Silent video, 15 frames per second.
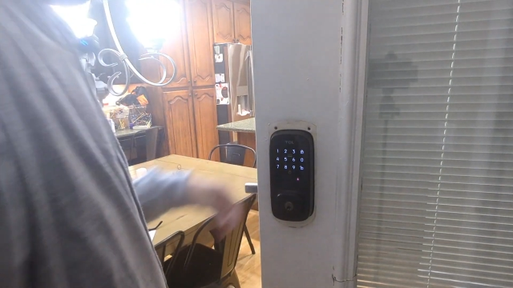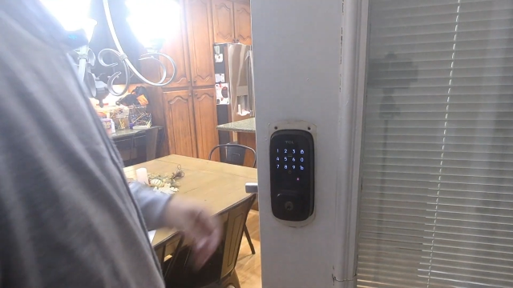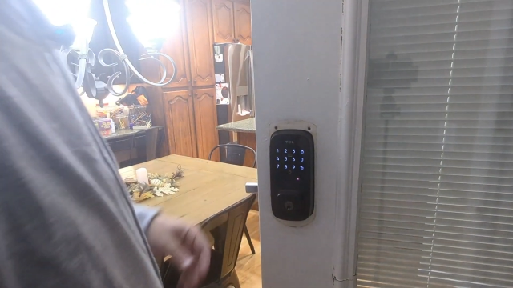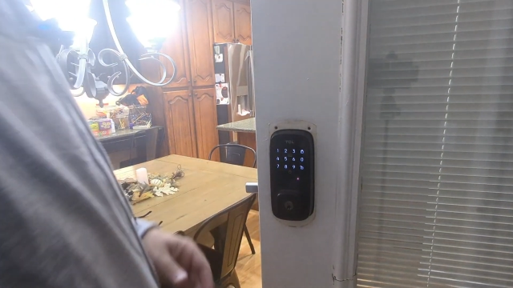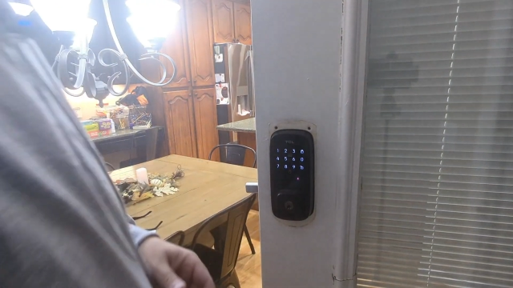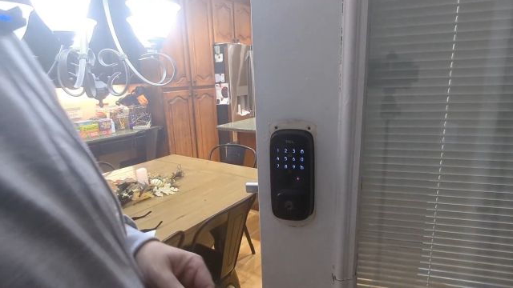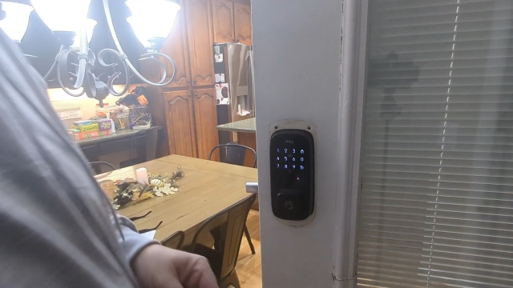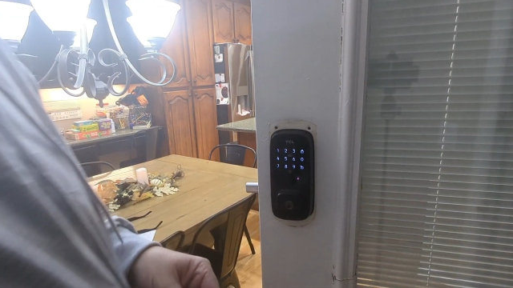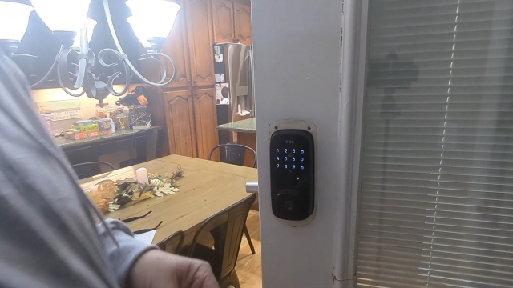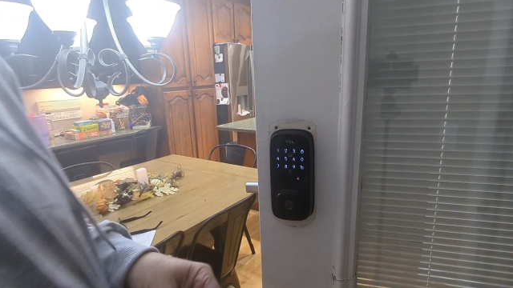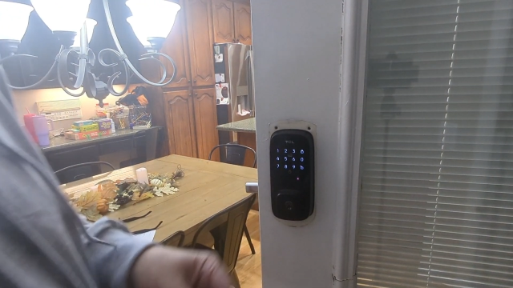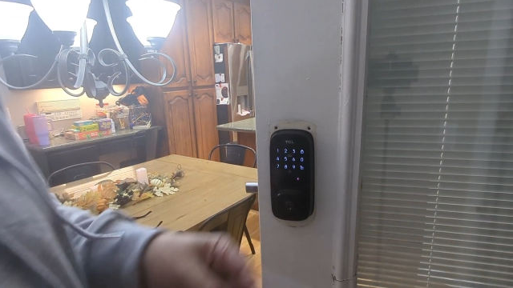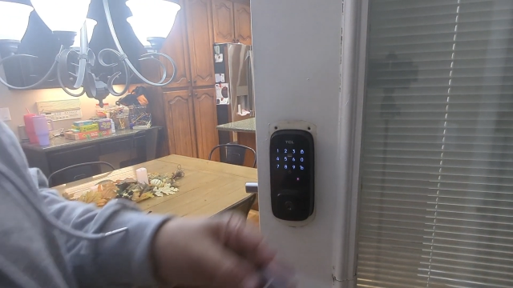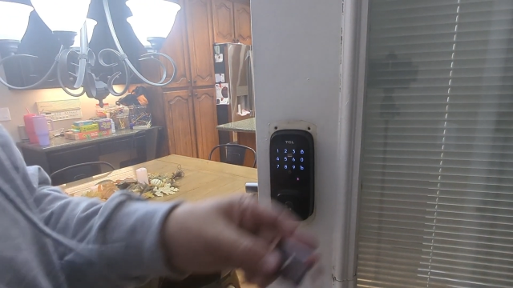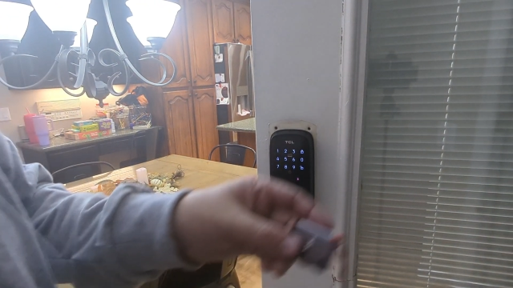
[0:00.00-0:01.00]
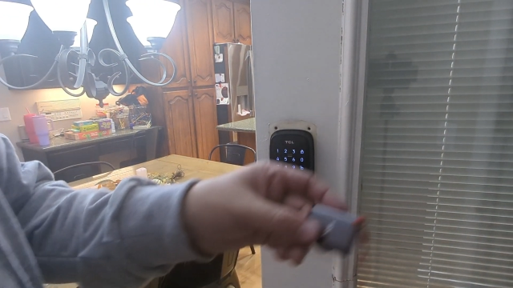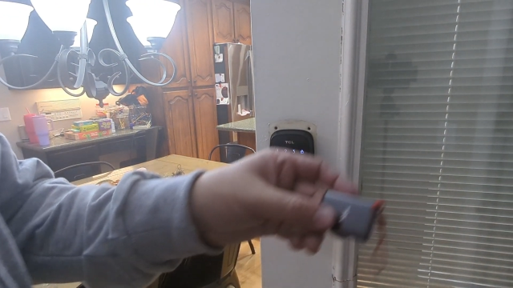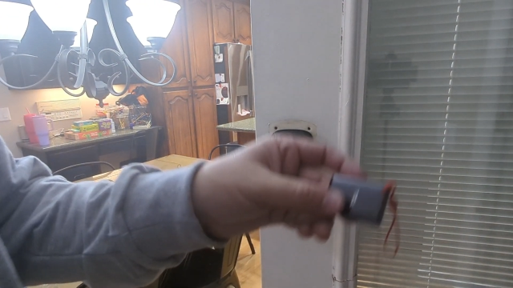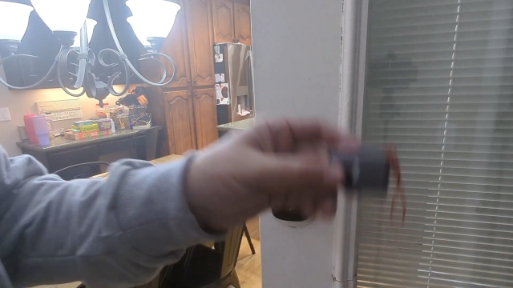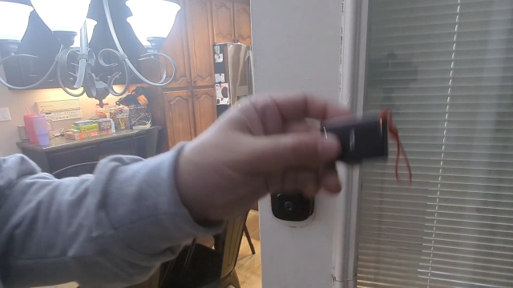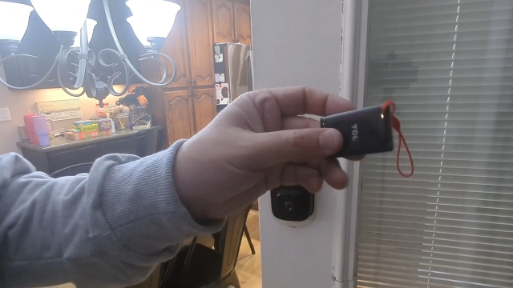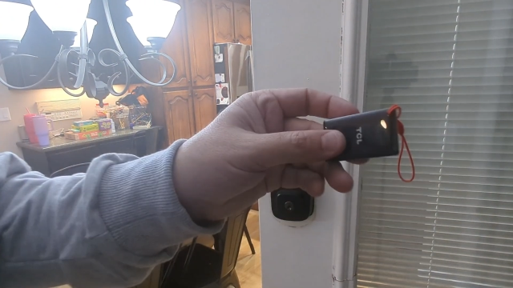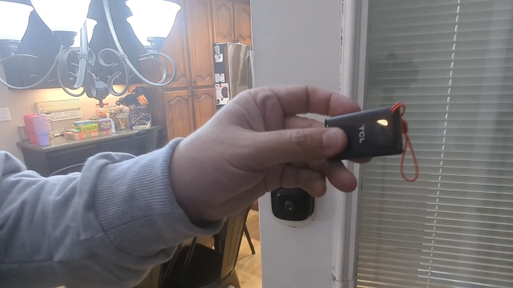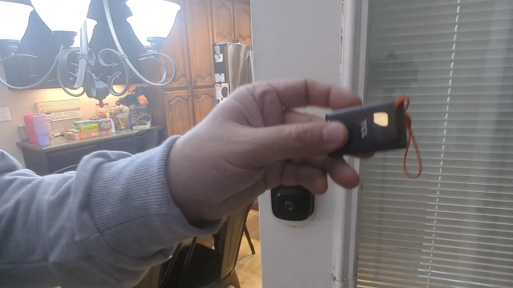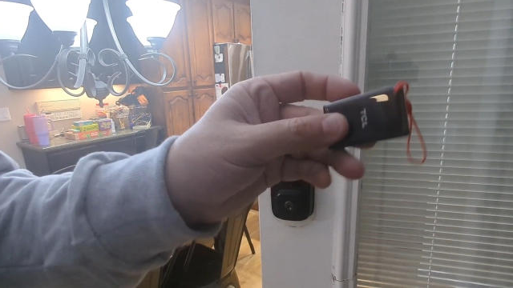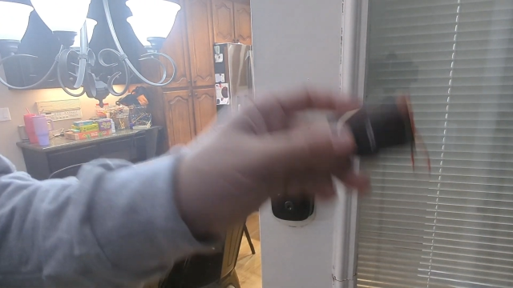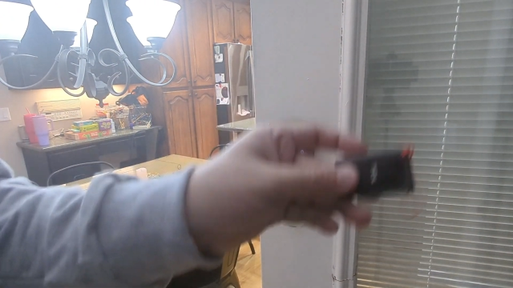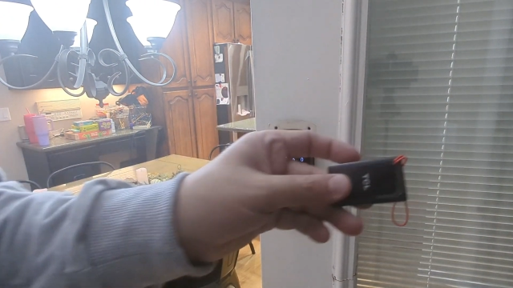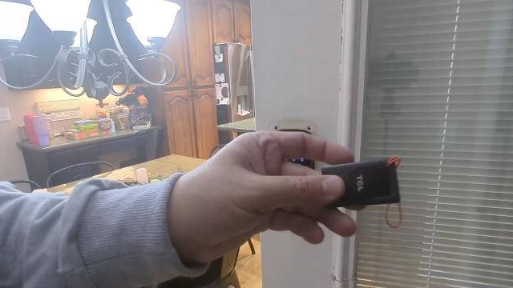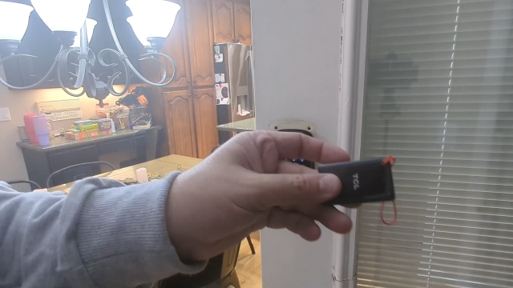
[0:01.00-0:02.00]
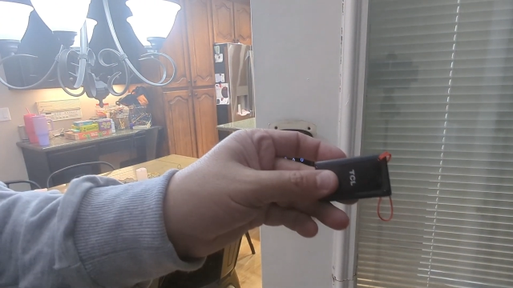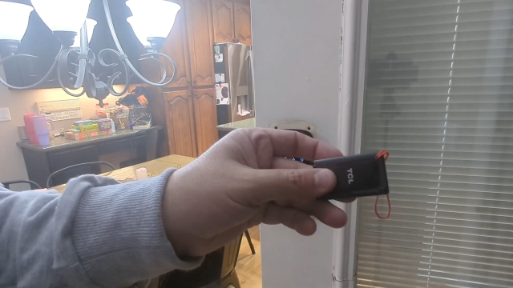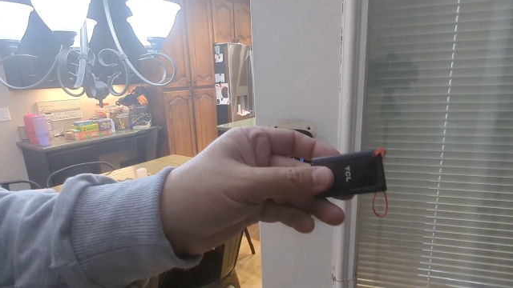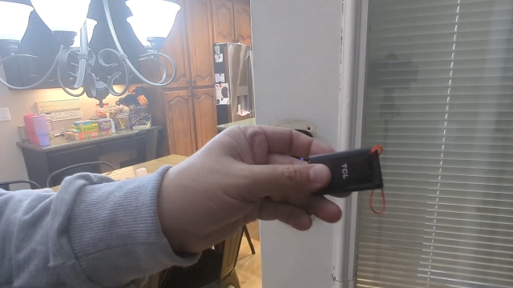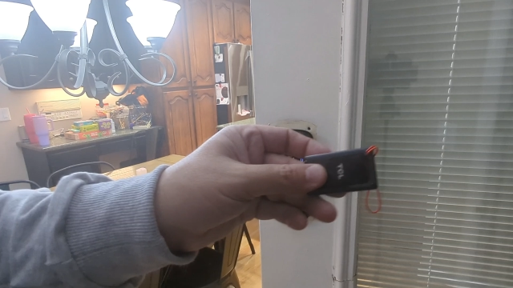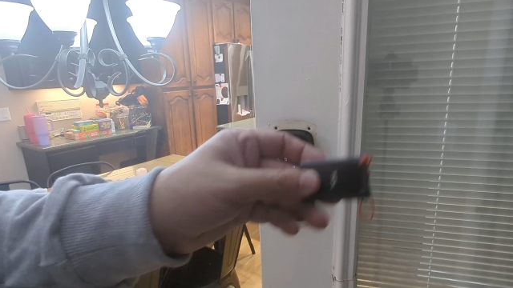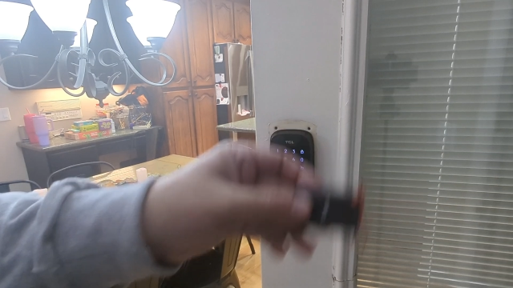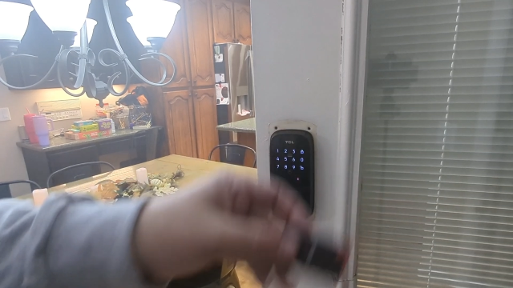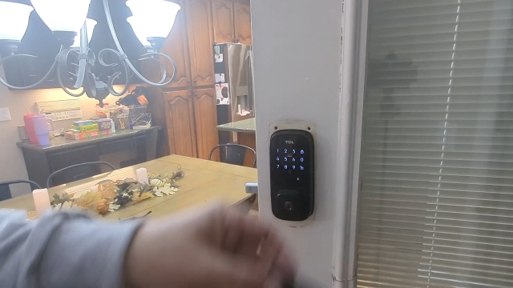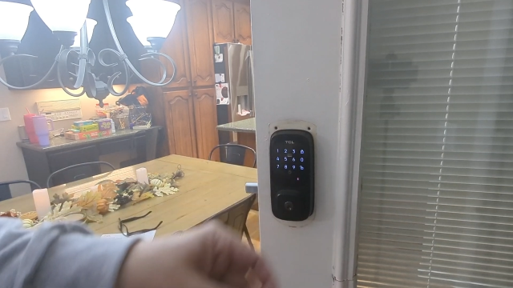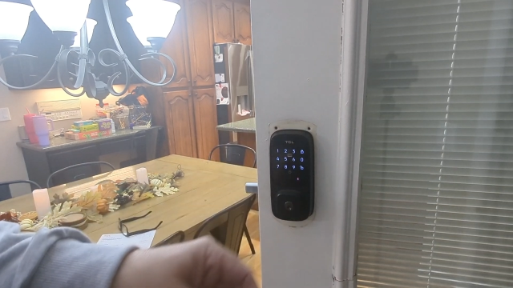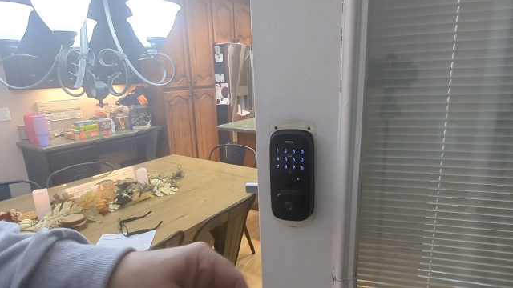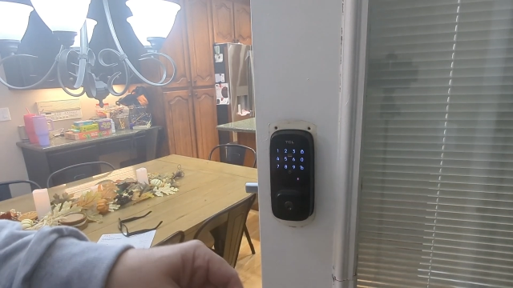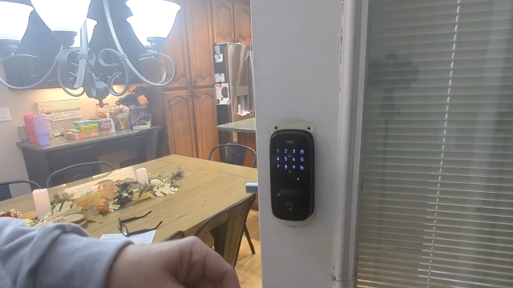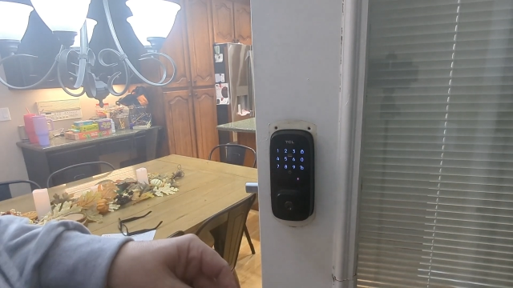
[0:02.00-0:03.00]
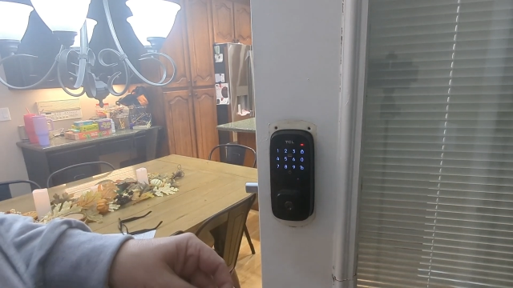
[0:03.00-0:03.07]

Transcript: No face is visible, so there are no lips to read.